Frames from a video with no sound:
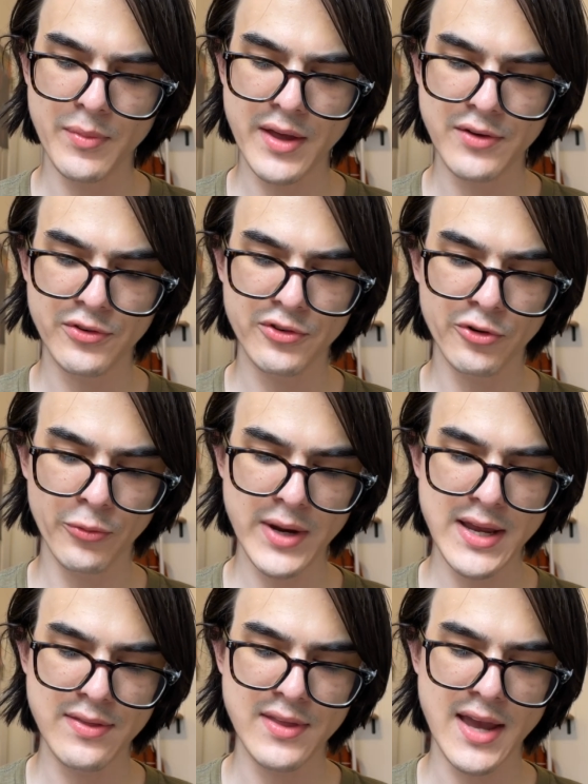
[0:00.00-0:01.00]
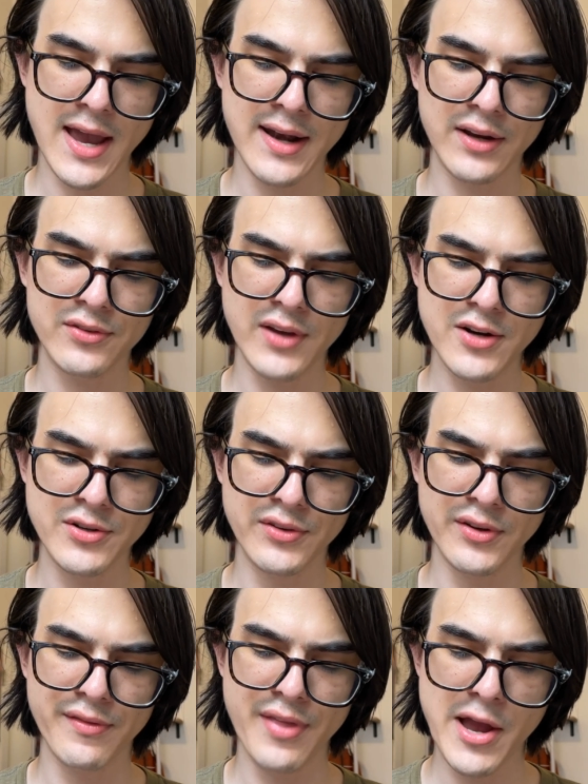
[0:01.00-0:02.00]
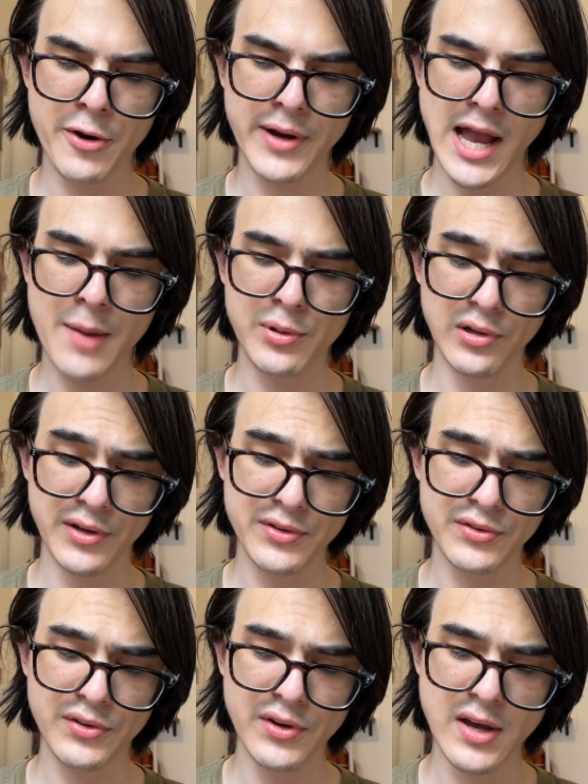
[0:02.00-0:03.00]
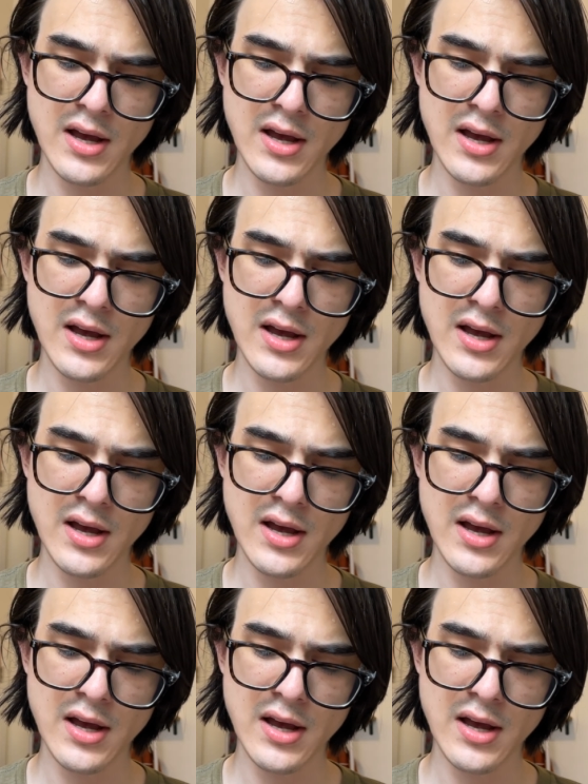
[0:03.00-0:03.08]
they screen the annexations of their capitalists.